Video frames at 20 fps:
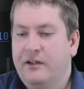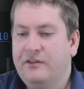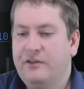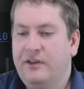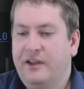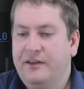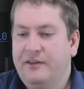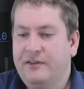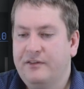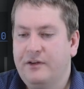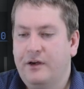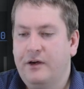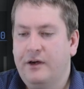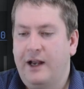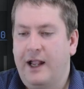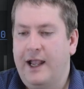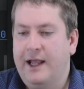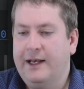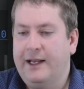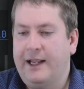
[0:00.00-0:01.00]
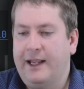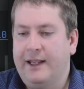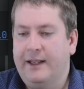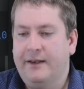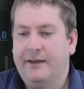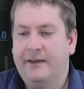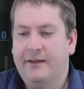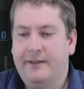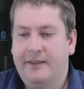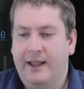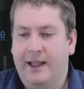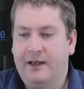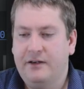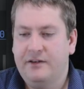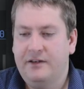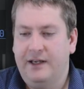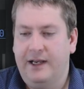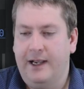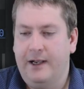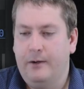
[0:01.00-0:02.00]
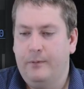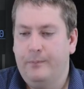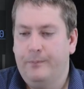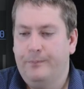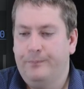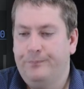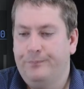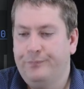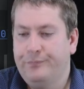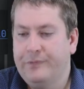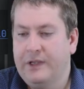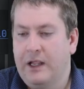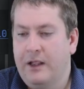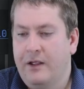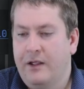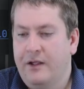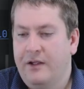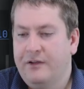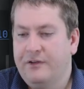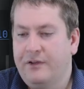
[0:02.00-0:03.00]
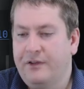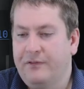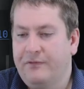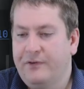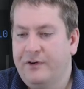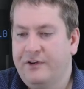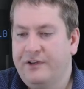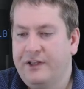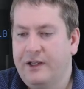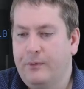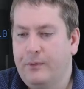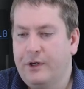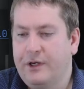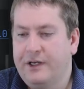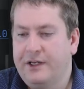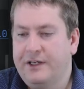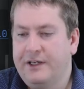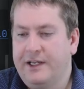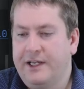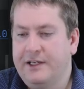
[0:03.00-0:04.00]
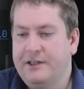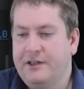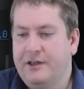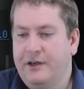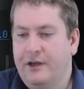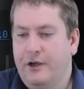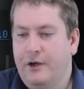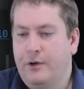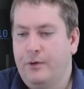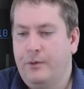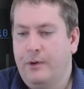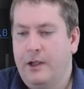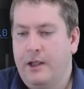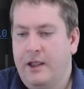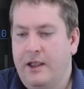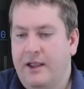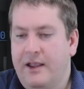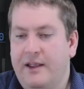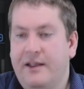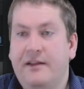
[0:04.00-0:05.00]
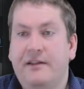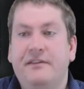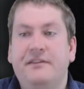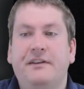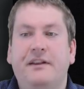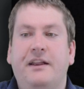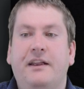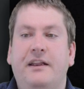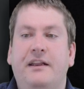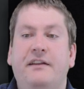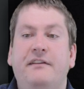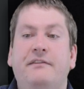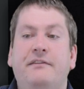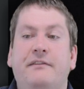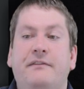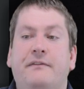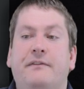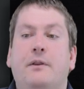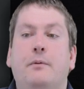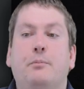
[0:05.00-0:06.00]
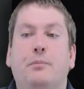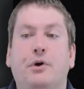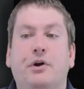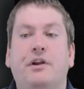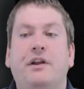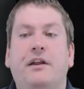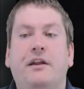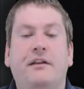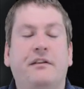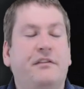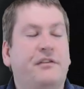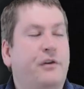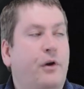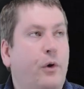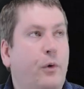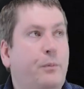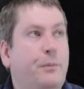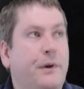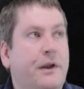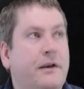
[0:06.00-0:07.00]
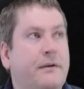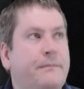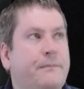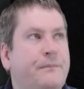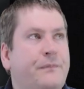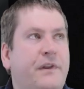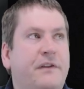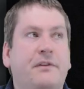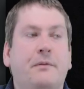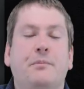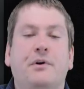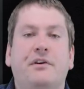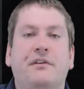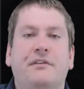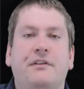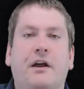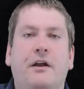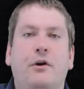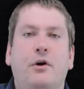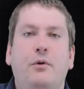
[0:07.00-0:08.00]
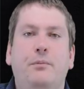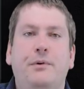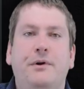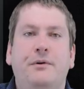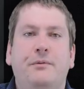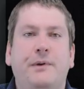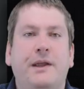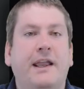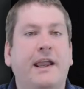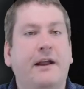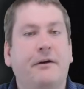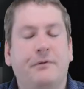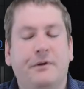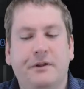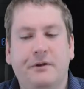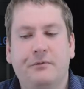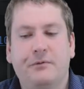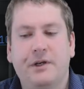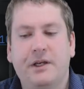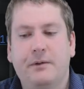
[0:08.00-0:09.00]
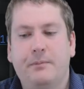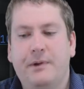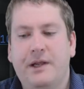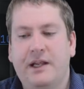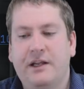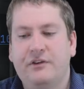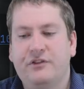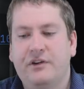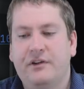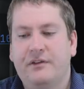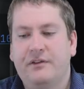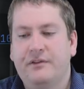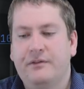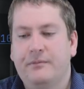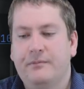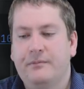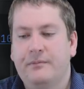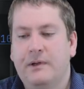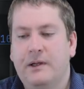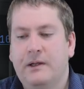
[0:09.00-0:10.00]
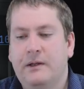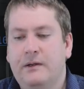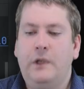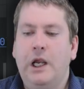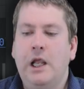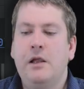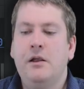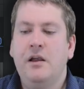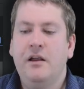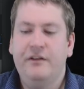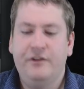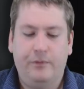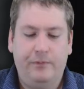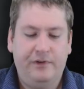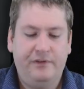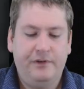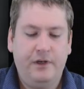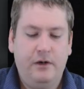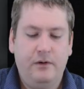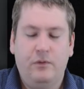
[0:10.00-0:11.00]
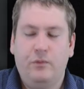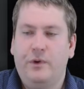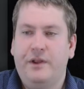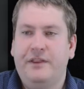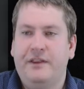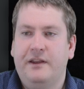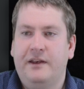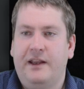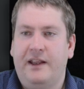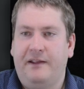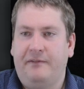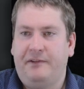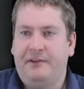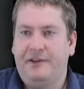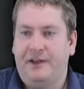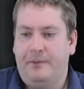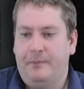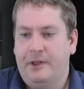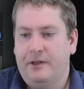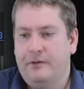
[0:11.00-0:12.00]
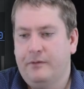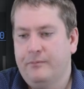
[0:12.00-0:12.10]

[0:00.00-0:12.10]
So let's start adding in that now. So the first thing we're going to need to know is if the book is open. If the book's not open, we can't really read pages. So we'll start with an if statement.